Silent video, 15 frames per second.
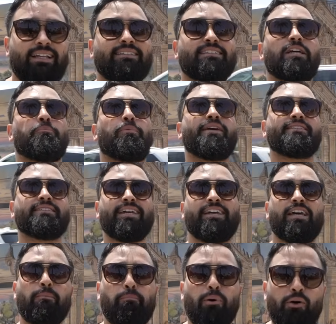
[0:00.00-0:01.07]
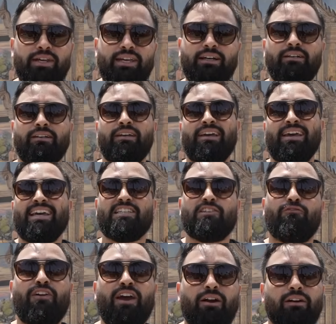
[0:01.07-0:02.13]
that took place in Cambodia is
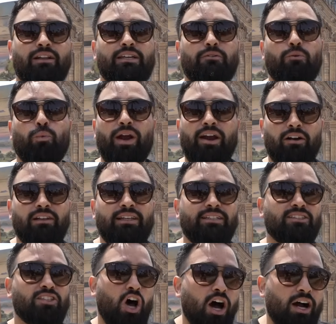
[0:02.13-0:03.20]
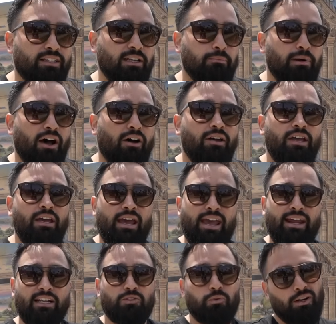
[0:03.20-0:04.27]
rarely talked about.
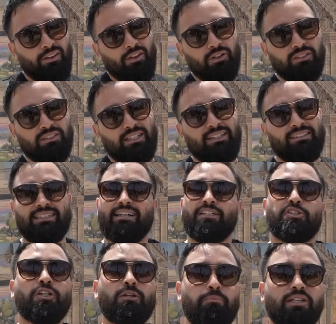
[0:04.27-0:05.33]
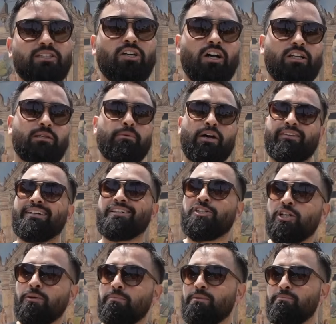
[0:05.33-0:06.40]
And it's one of those things that should be talked about, that
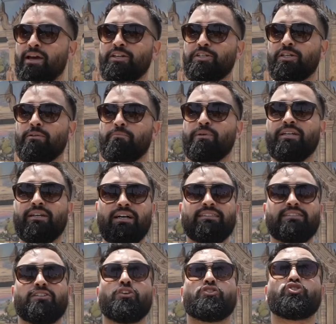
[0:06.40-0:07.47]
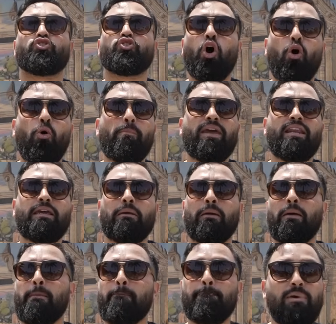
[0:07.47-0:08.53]
should be mentioned, because so many
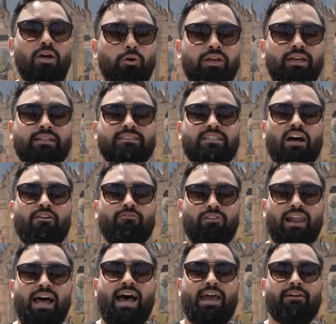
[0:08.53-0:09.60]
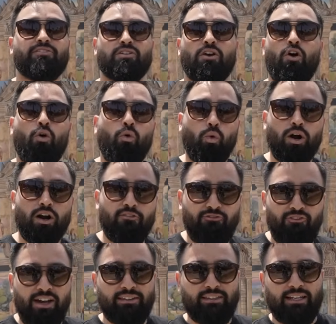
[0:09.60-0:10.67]
millions of lives were
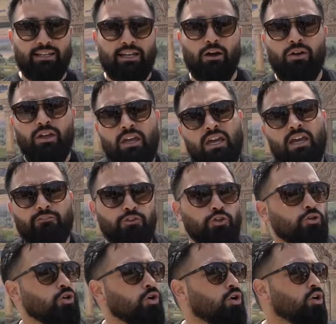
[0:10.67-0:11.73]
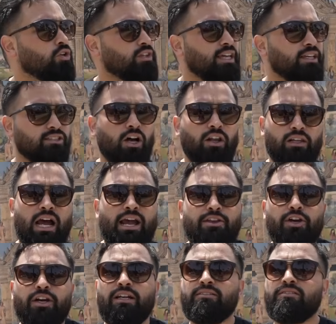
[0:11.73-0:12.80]
affected. Now, if you Google things online,
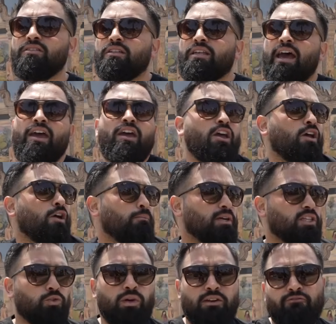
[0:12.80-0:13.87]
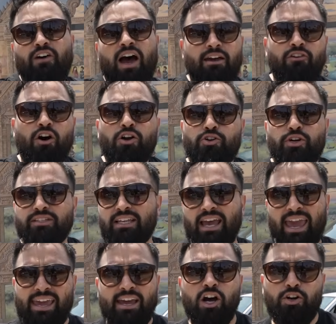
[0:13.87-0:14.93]
you're gonna see that between 500 to
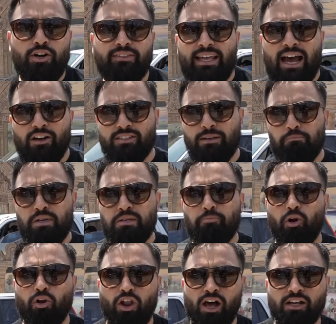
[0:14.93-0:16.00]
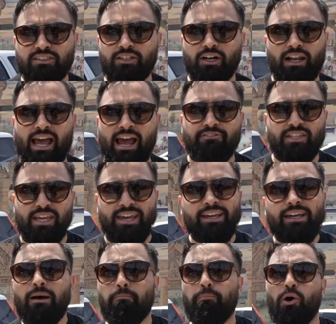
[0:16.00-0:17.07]
800,000 people lost their lives in
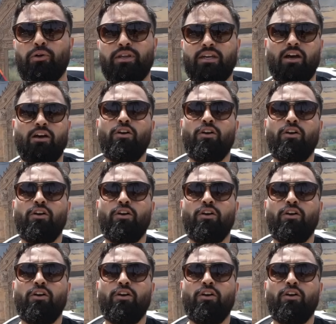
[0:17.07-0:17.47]
Cambodia